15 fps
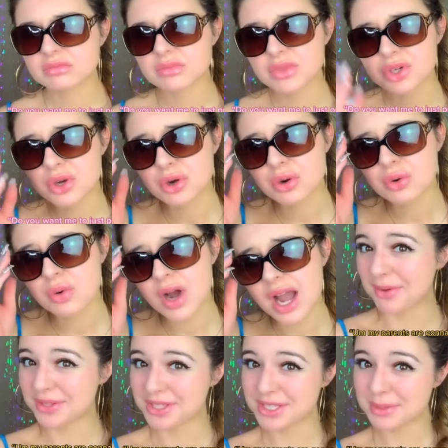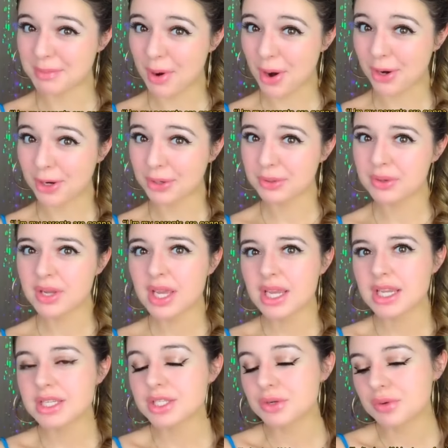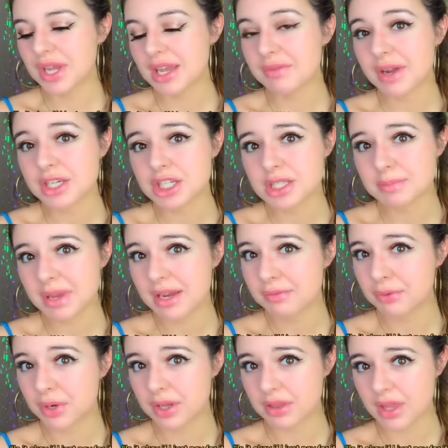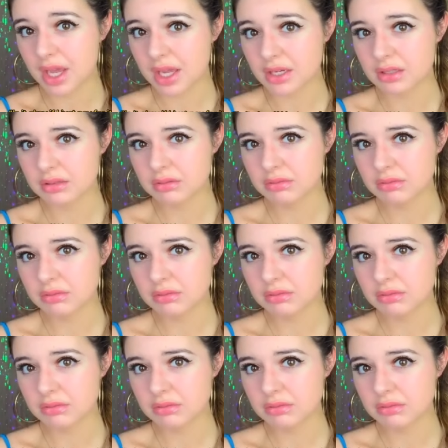No, it's tomorrow. Is it okay if I just pay for it then?